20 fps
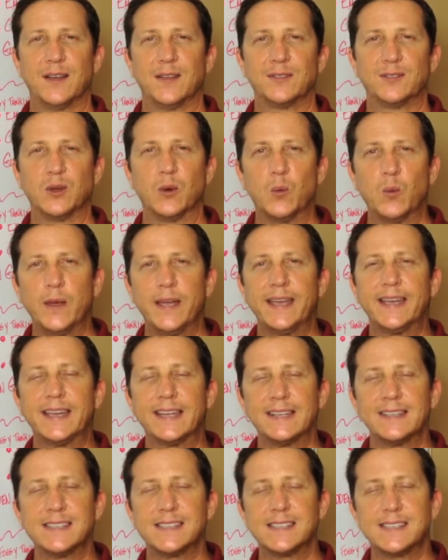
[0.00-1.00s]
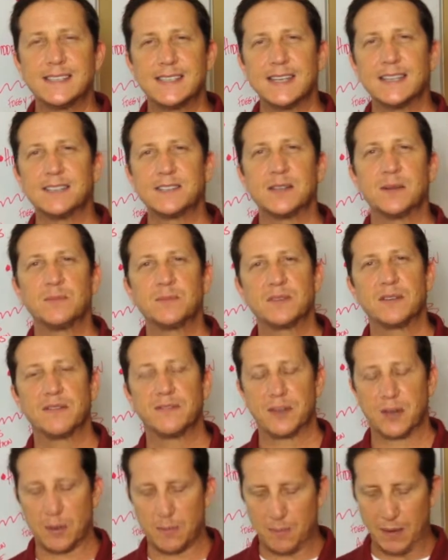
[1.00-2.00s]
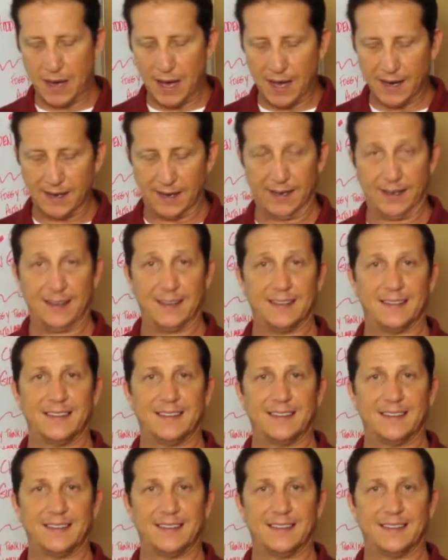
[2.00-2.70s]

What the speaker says: The weakened systems of your body